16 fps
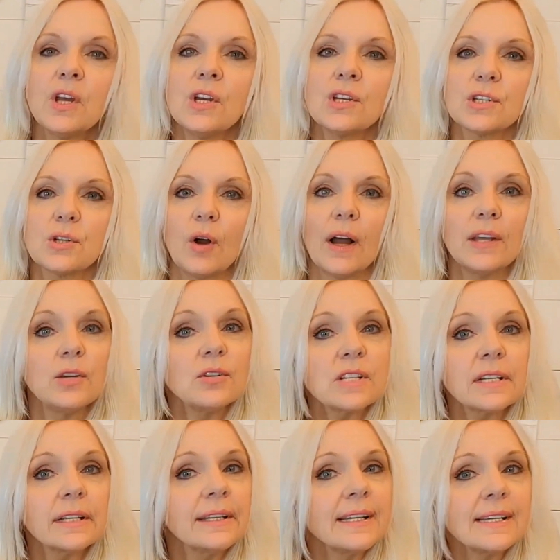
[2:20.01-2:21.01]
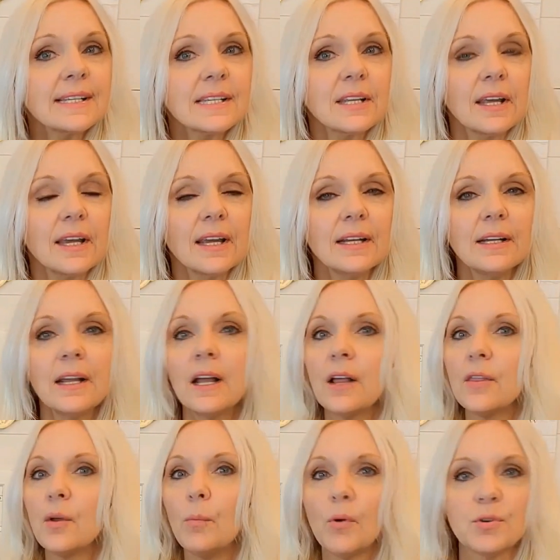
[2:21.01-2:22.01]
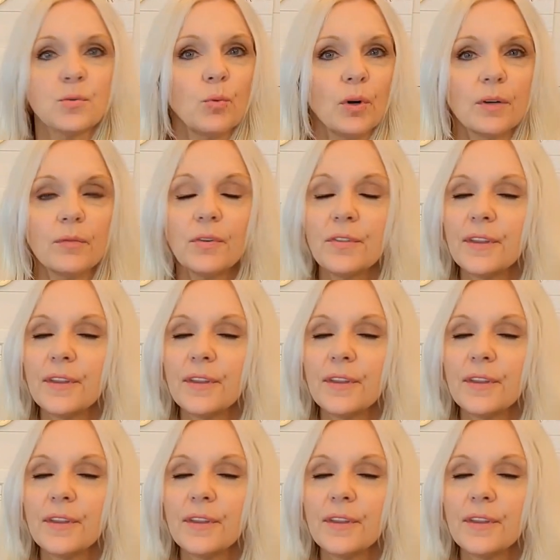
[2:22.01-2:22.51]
So I use clean slate. The most wonderful